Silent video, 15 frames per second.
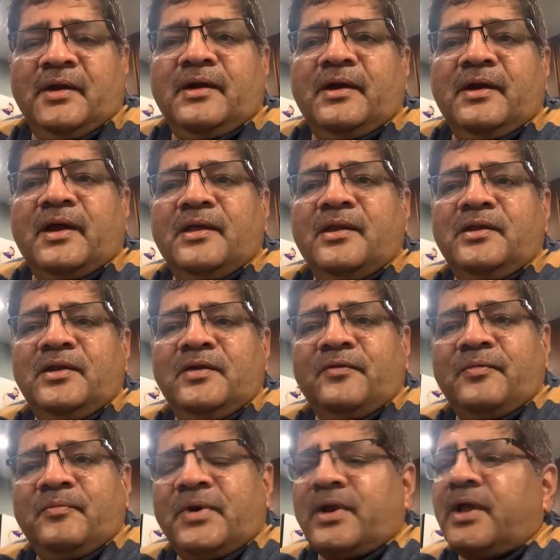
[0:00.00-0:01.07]
diary,
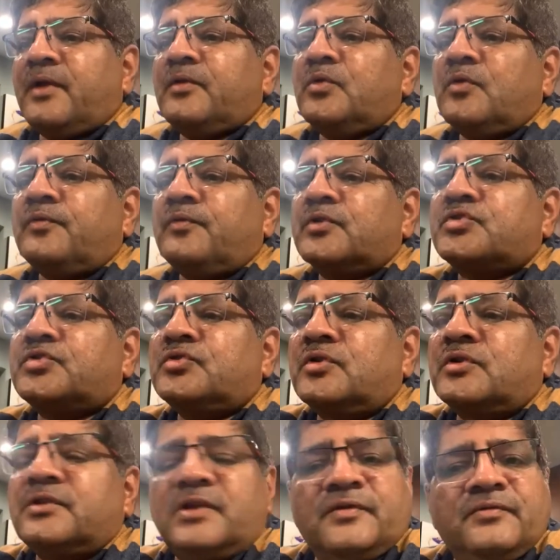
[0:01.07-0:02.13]
but I know for
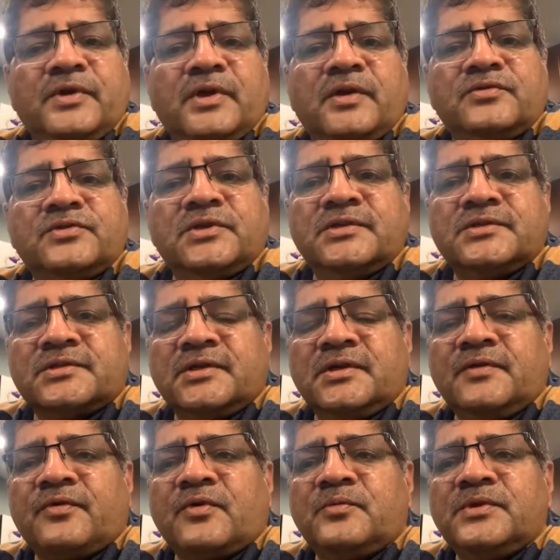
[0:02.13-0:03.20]
sure that we have Jai
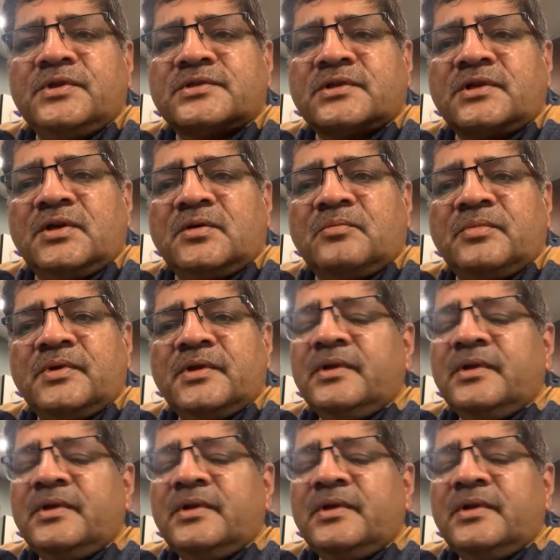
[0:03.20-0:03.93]
Singh from this club,